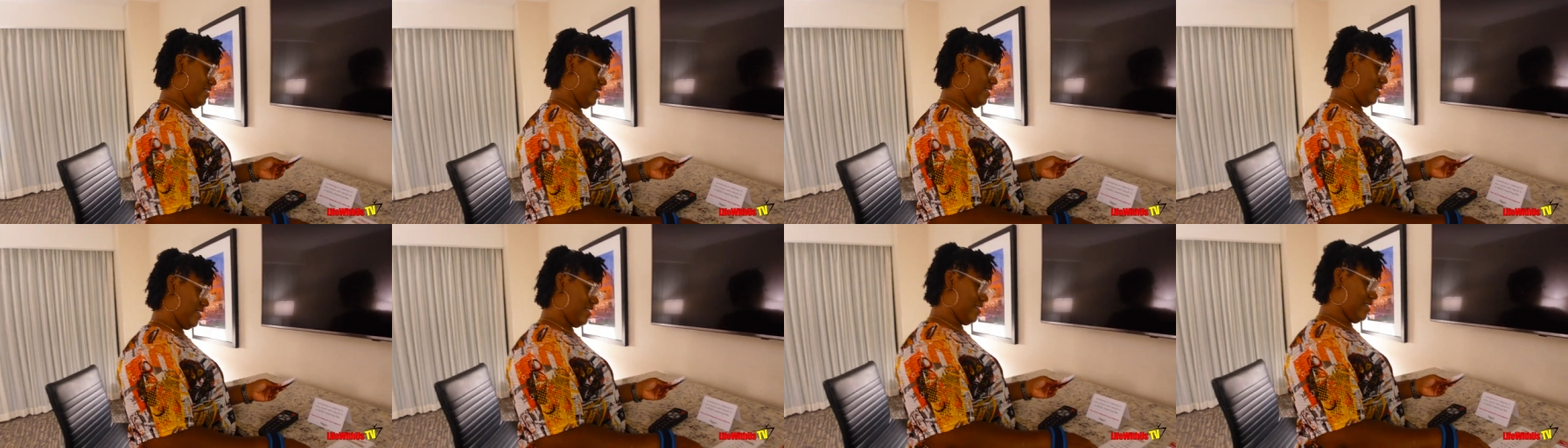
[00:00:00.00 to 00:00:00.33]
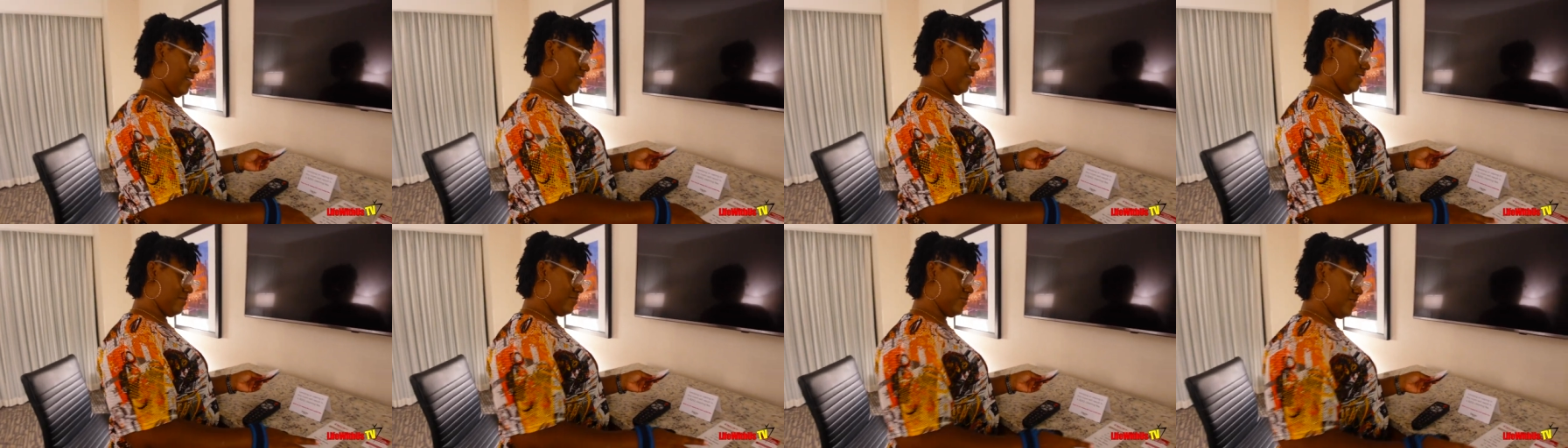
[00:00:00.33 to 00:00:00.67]

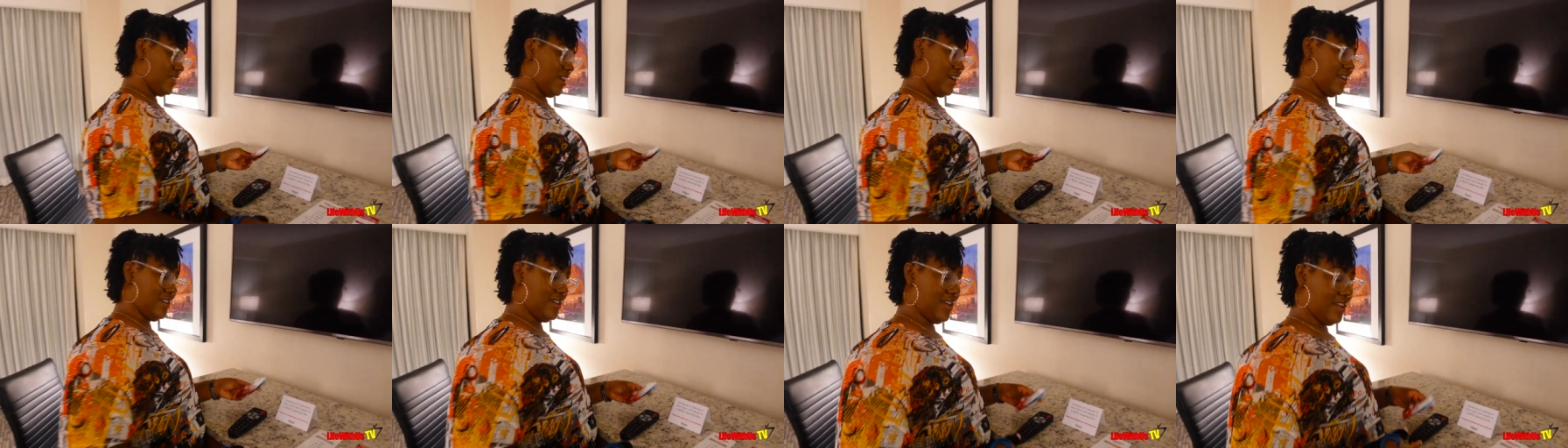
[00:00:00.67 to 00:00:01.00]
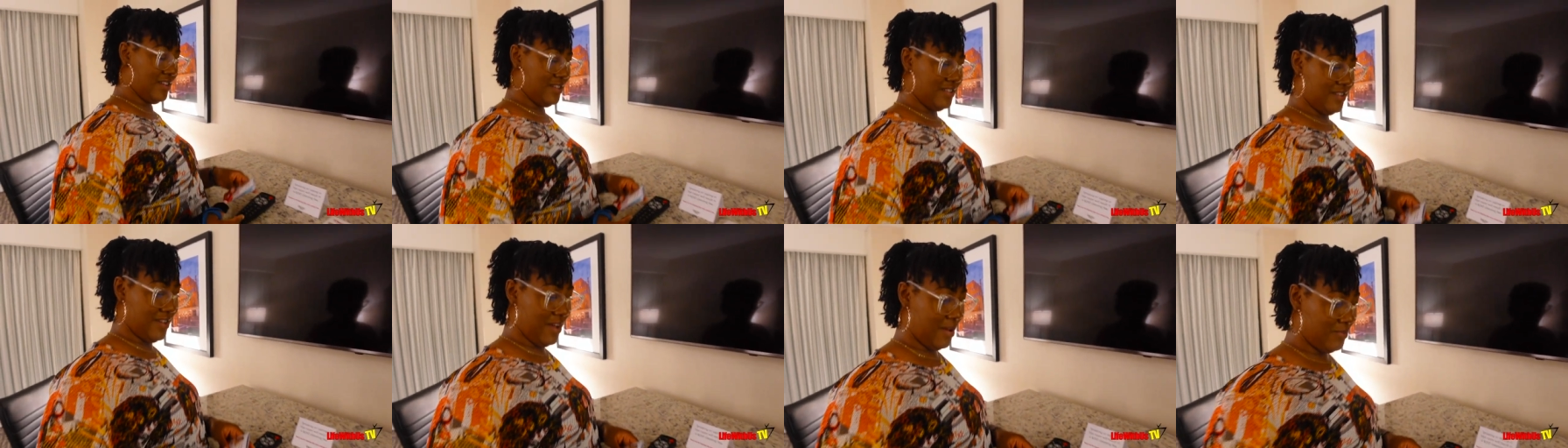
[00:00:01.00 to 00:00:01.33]
Yeah, I'm trying
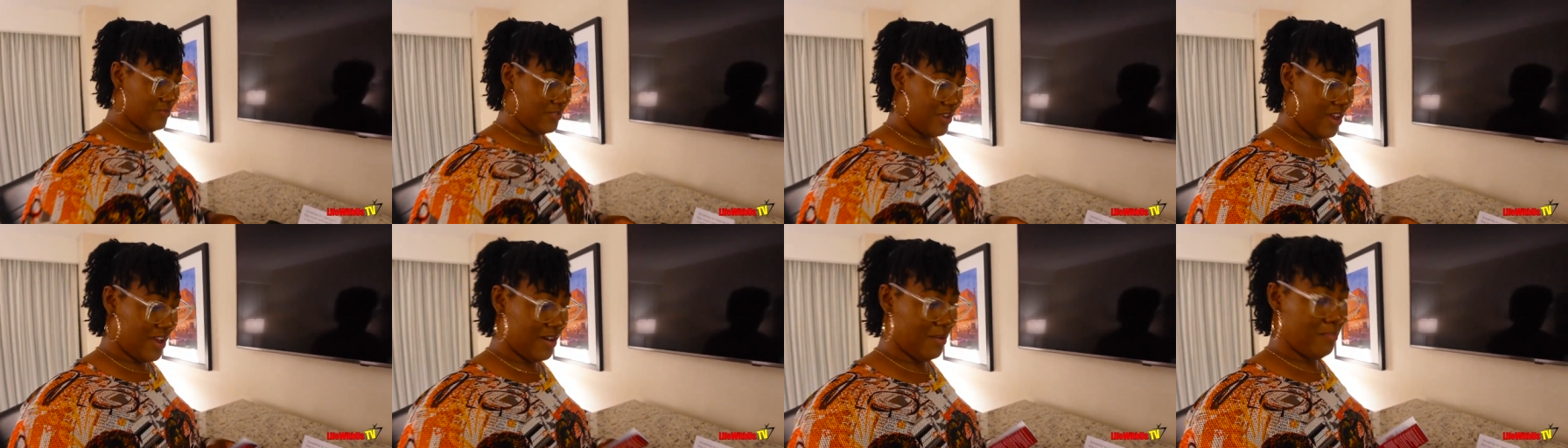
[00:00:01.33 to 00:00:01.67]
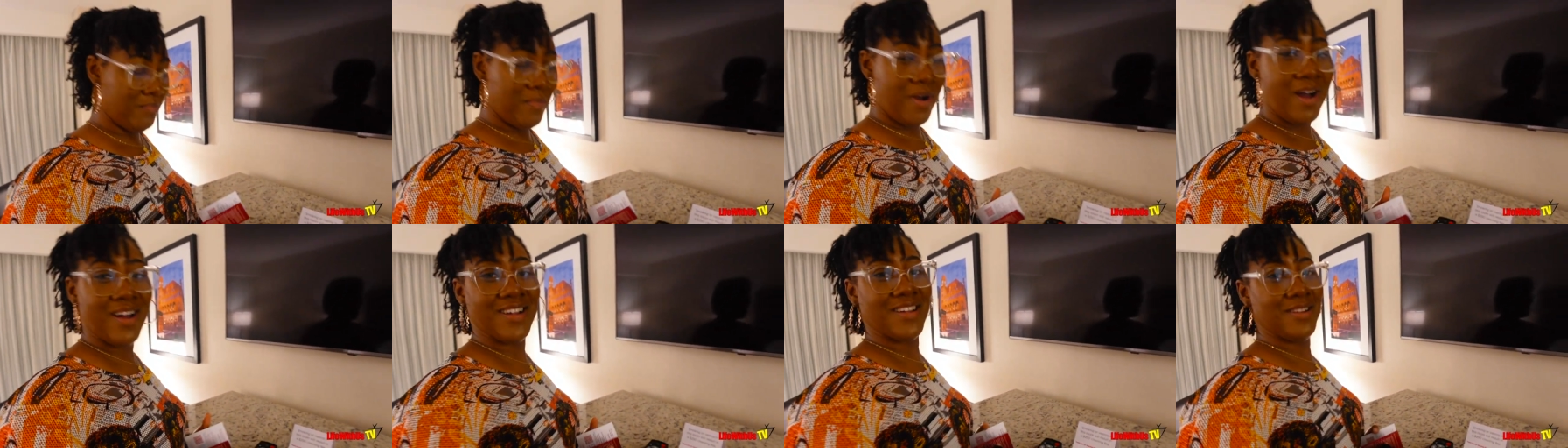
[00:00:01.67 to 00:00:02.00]
not to. I'm trying
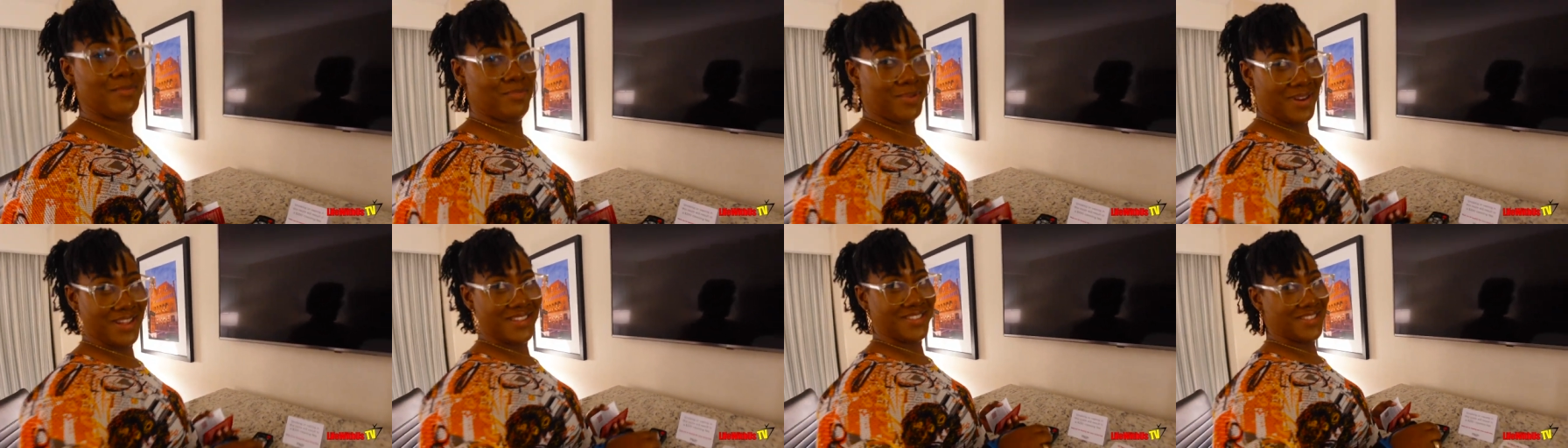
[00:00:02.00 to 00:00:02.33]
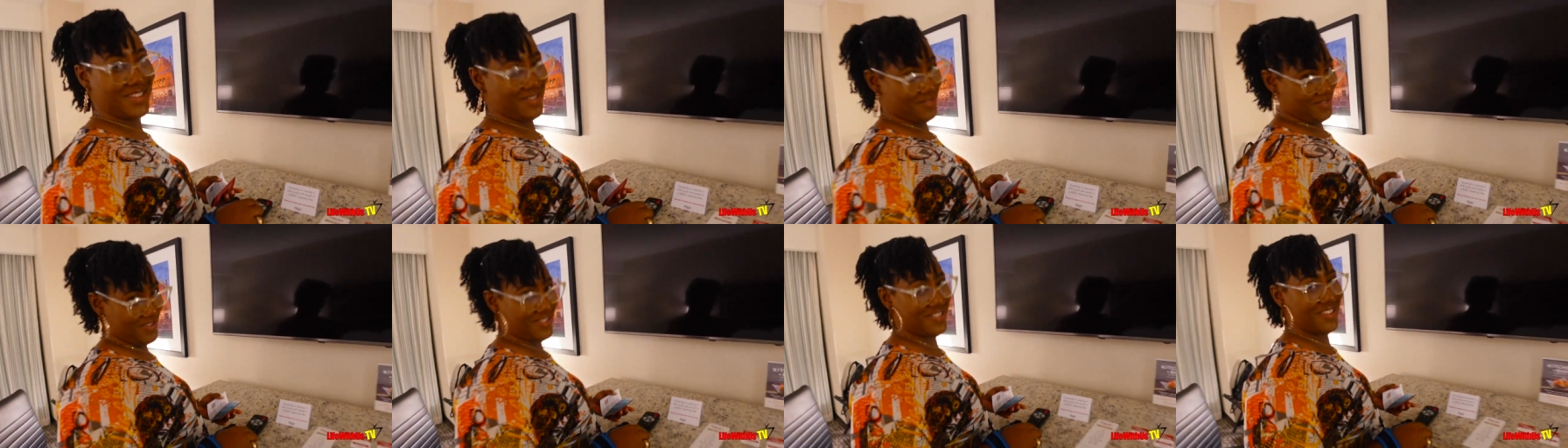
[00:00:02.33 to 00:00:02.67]
to
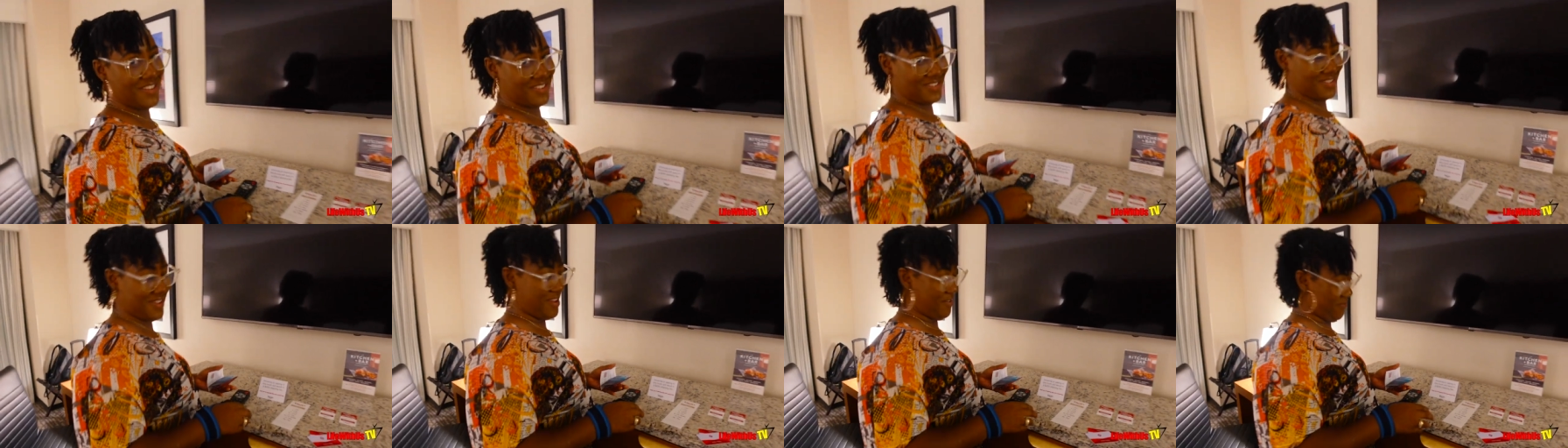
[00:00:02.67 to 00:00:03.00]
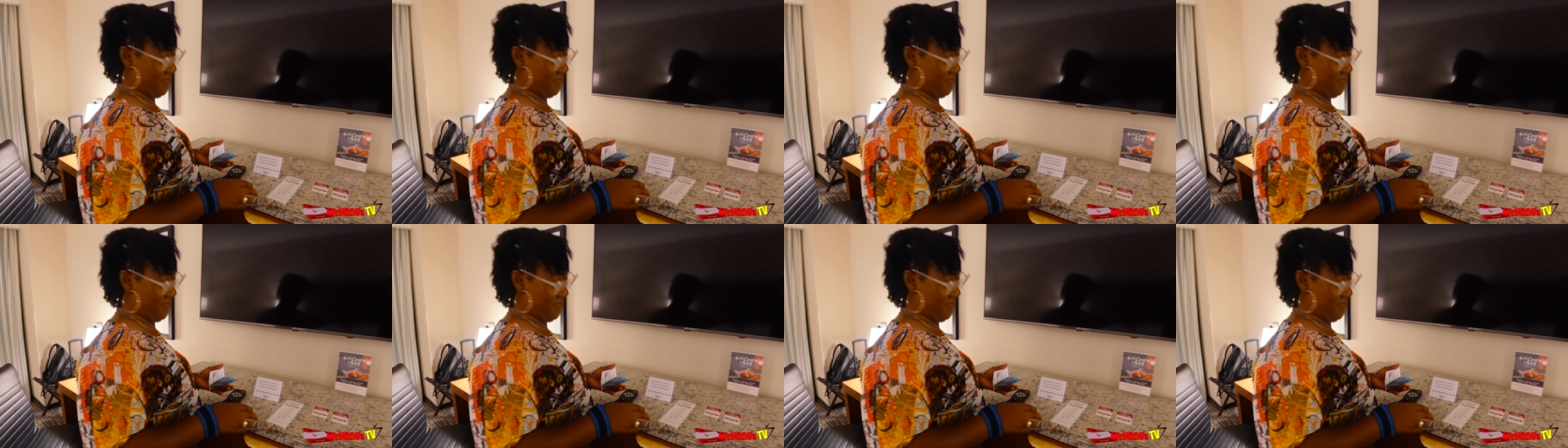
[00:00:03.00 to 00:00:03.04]
marketplace at 5:30.